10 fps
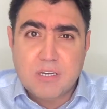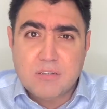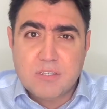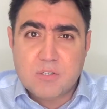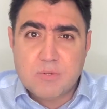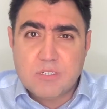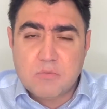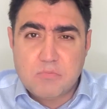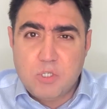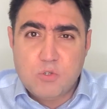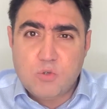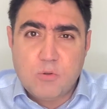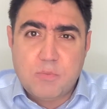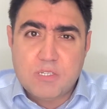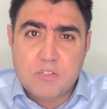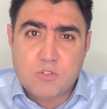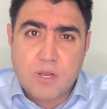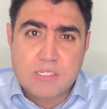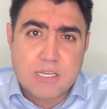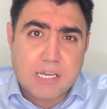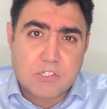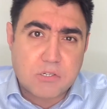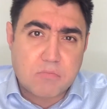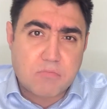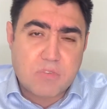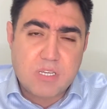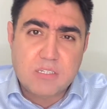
this was a usual business transaction. Things